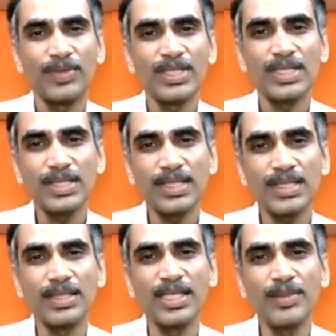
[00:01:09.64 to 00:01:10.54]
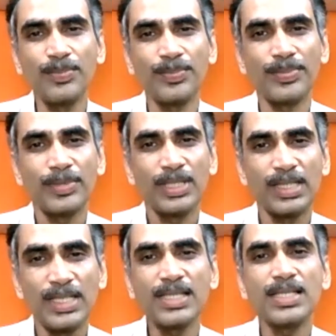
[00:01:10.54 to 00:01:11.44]
which is this deep
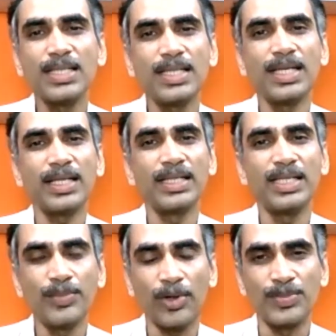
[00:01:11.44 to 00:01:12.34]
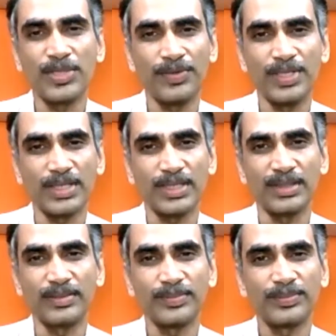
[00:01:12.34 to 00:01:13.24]
listening and deep
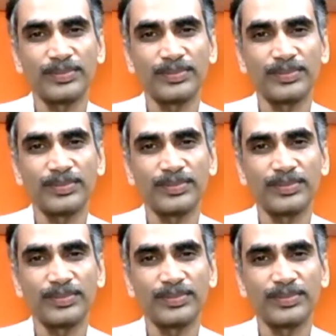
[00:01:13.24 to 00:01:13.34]
observation.